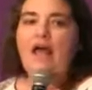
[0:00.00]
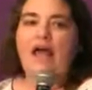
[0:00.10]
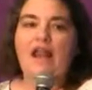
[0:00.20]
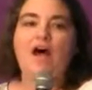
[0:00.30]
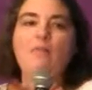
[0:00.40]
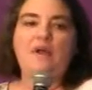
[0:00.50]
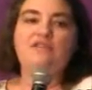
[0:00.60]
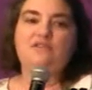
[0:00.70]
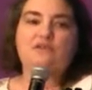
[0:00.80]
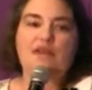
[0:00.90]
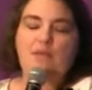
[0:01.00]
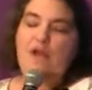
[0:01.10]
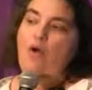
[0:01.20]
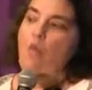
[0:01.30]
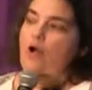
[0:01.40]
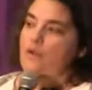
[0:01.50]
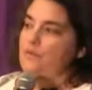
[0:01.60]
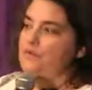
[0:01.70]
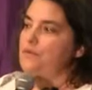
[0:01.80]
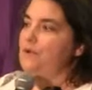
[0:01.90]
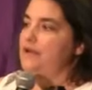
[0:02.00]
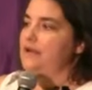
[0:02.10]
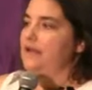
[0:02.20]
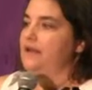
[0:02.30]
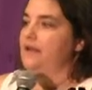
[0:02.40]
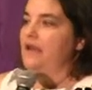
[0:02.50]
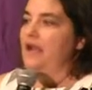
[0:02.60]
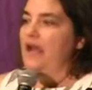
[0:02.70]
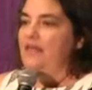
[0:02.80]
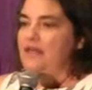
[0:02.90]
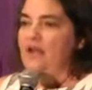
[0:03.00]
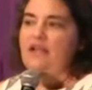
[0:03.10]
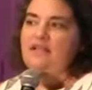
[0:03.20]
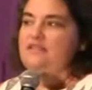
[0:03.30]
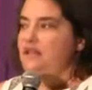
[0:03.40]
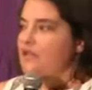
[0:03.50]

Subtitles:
I'll mentor them, and I'll walk them through it, and then I can say,